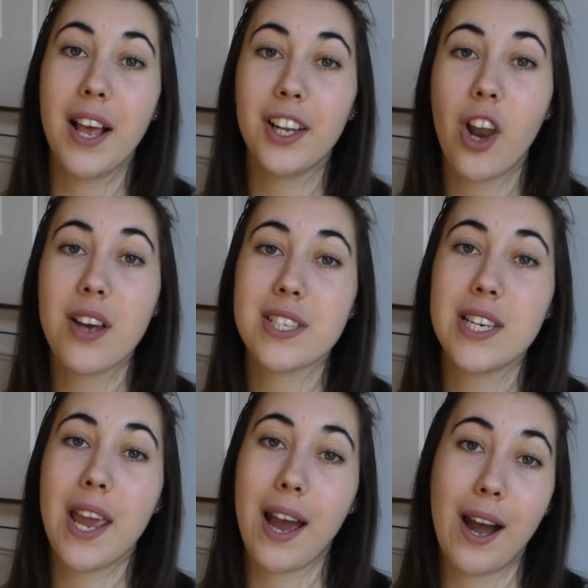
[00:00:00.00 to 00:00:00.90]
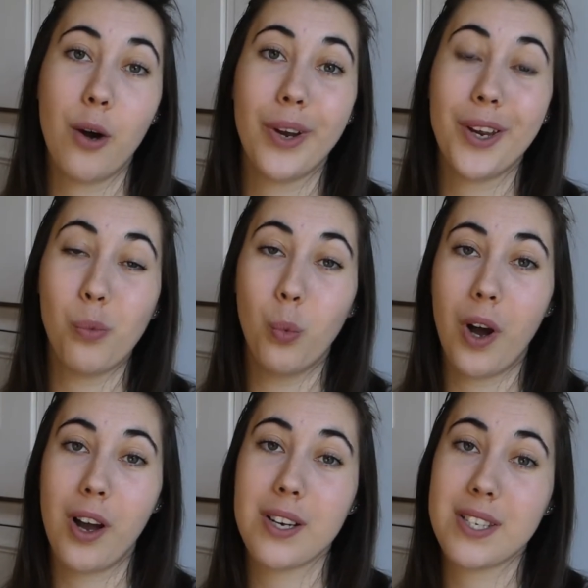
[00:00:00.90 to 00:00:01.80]
Lastly, how it
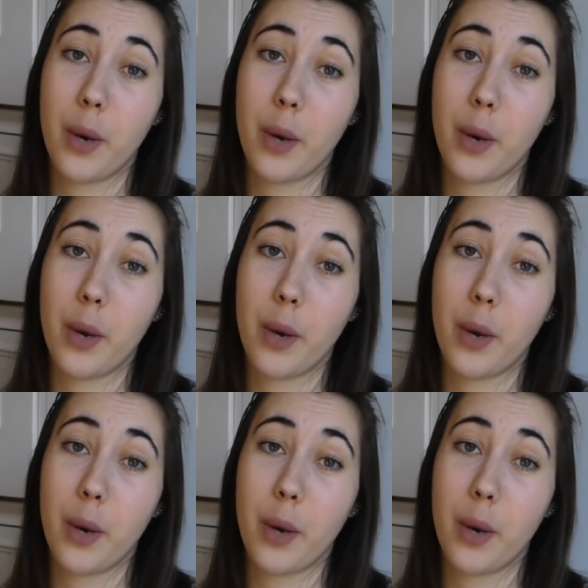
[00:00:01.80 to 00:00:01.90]
works.